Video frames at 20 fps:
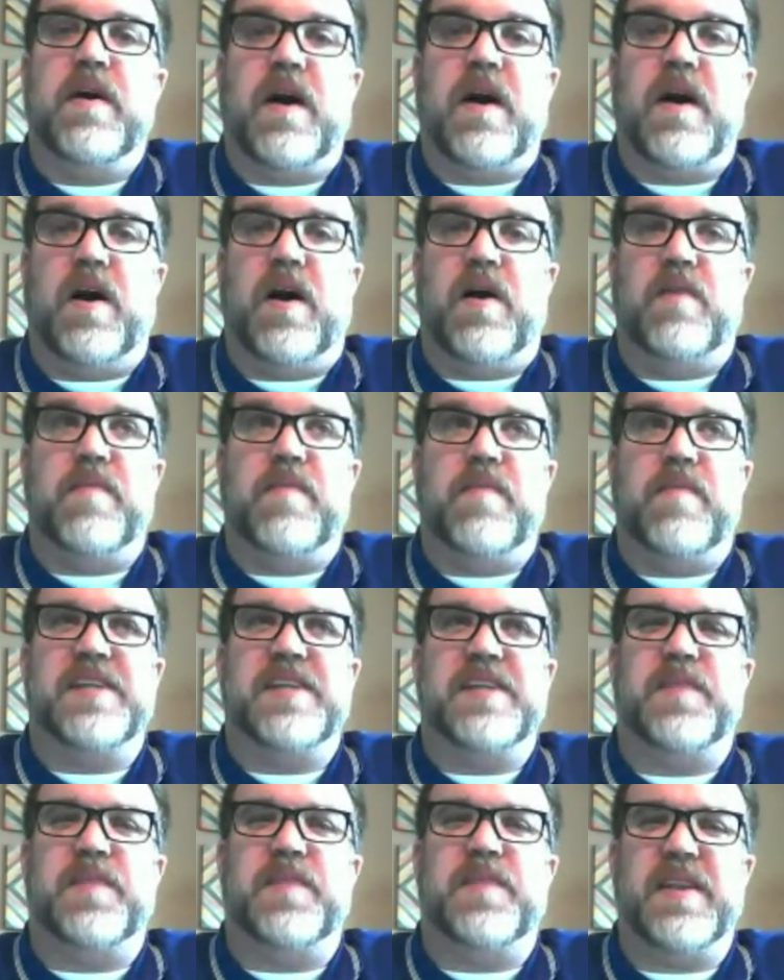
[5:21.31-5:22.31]

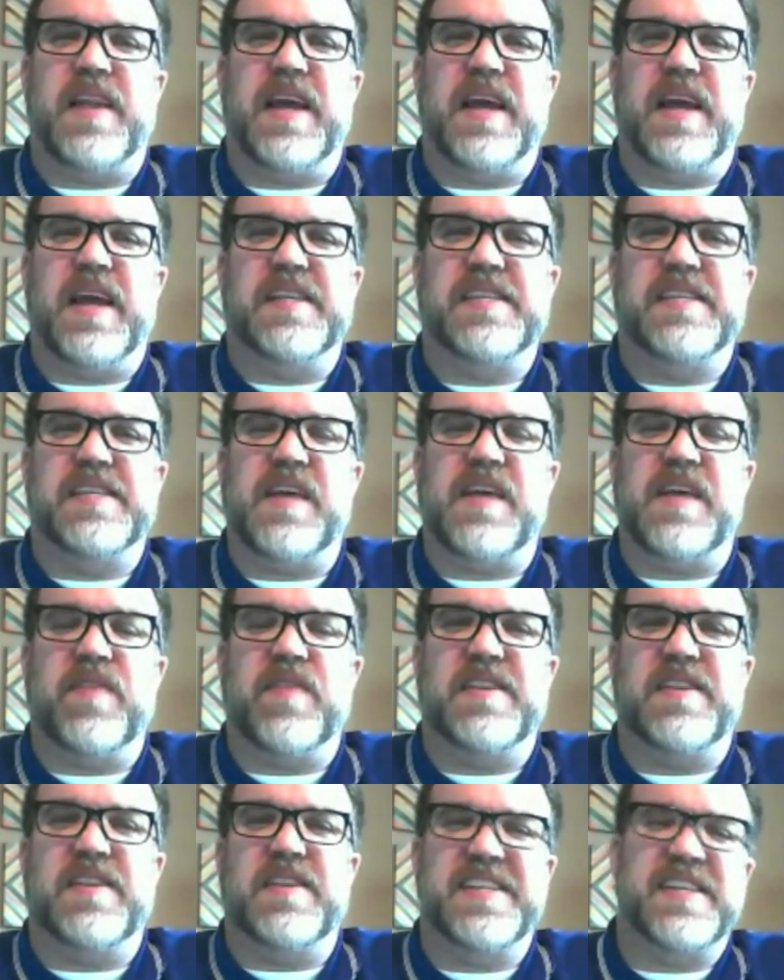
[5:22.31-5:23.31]
had something like
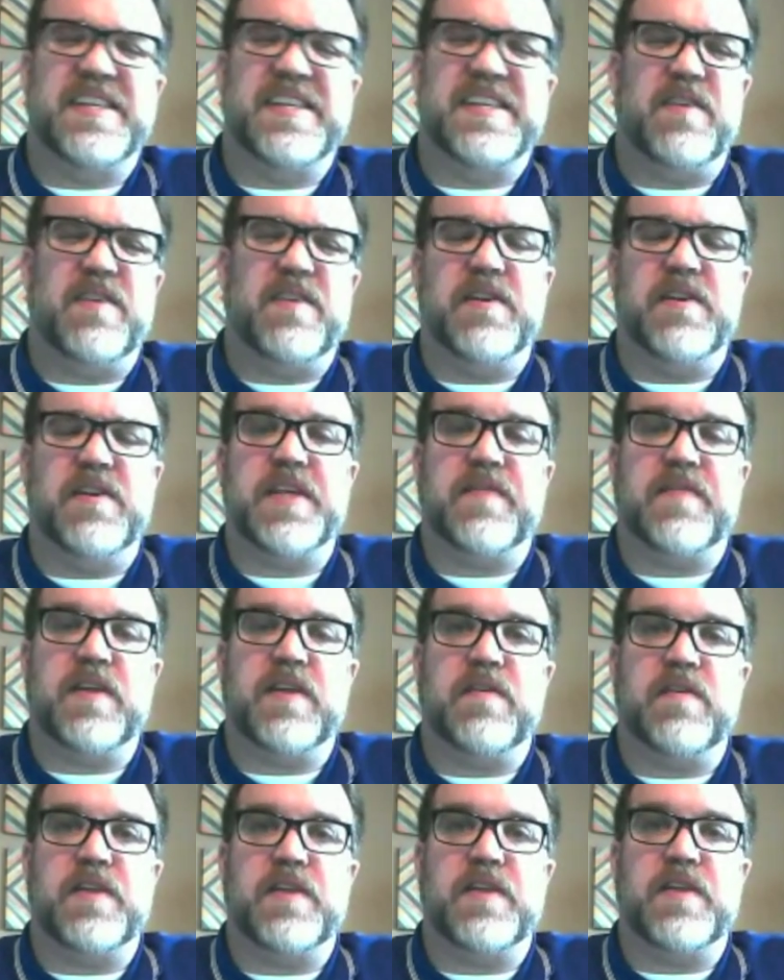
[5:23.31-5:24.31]
600 or
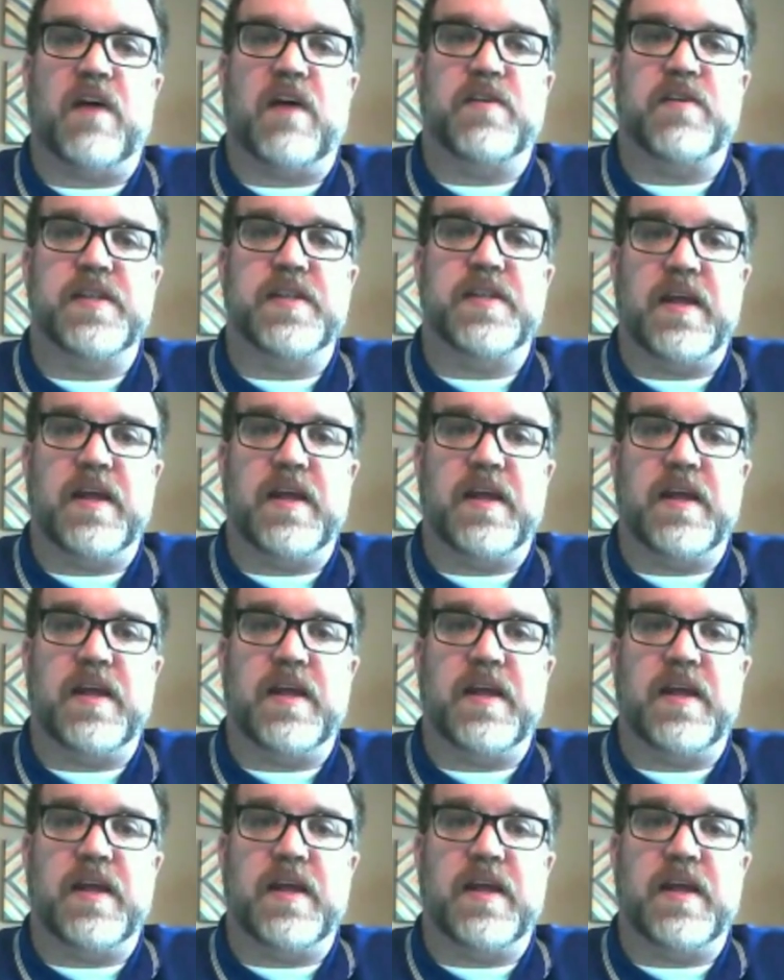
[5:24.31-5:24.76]
700,000.